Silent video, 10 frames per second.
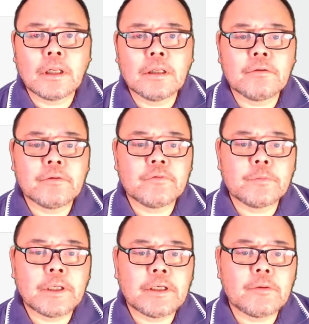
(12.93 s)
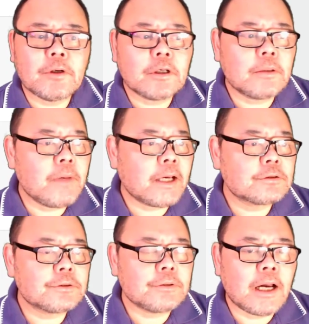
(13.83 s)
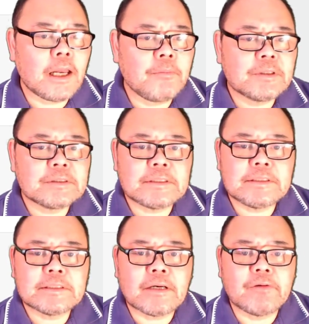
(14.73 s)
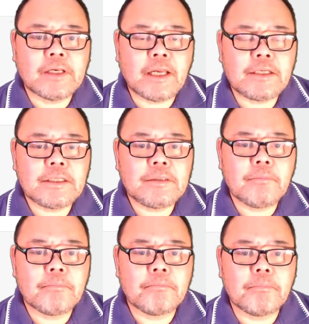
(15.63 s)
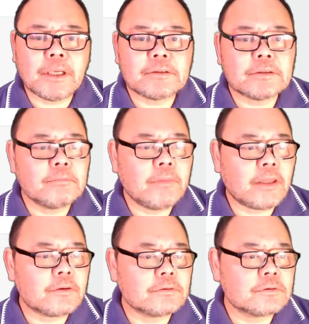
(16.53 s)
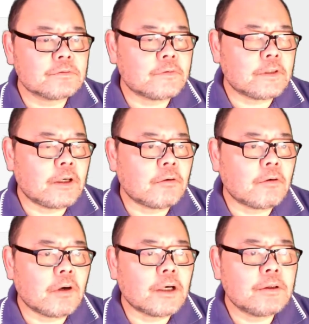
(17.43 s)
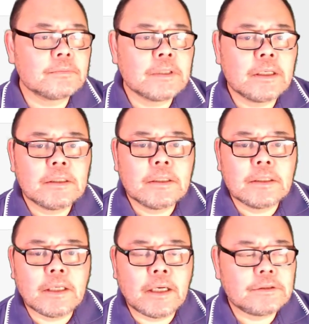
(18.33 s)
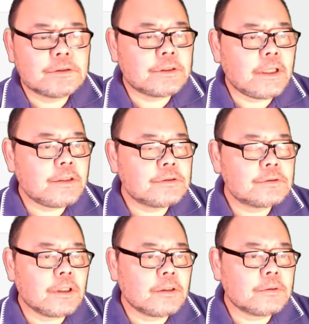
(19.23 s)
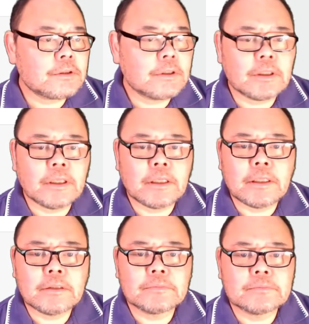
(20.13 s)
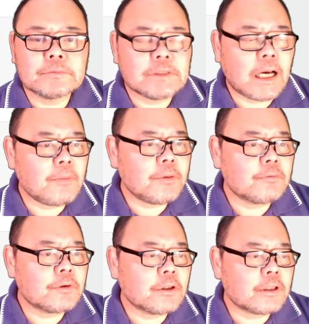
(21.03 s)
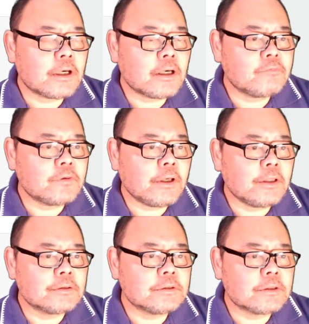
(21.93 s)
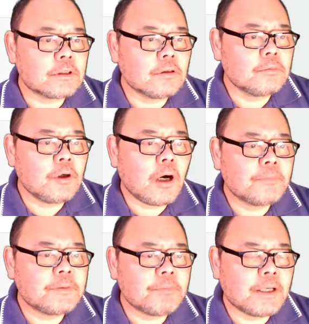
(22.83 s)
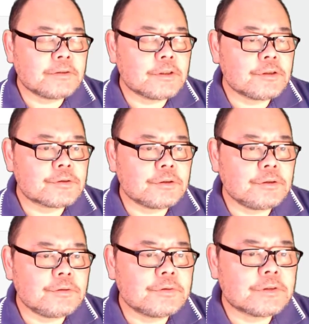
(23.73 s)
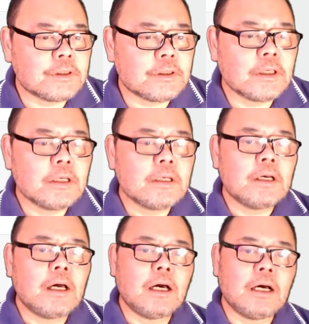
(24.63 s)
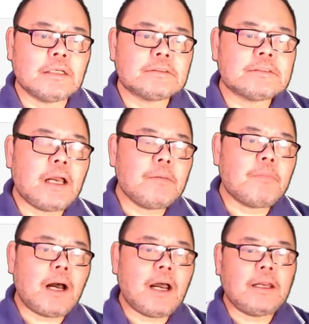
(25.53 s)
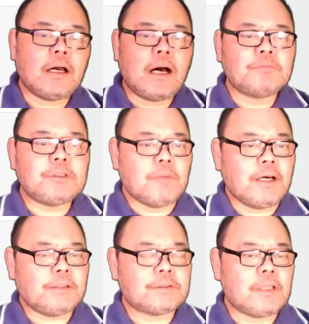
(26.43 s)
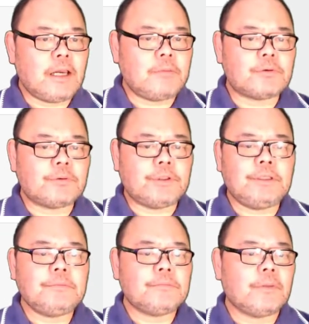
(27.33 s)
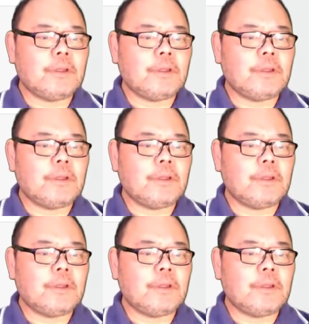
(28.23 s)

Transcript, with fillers: Hello everybody, welcome back to IMSC 780 Methods of OR. And today's our uh, topic we're going to cover is the global optimization using uh, SciPy Optimize library.